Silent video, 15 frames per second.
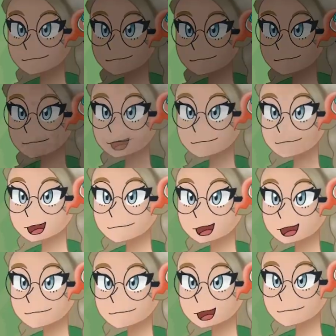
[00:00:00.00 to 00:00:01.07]
Sylveon
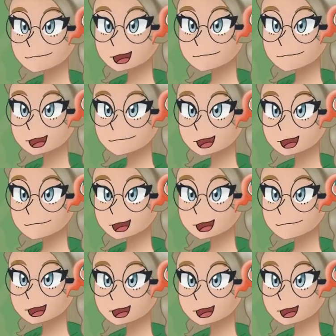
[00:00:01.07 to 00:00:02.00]
and Hisuian Samurai open.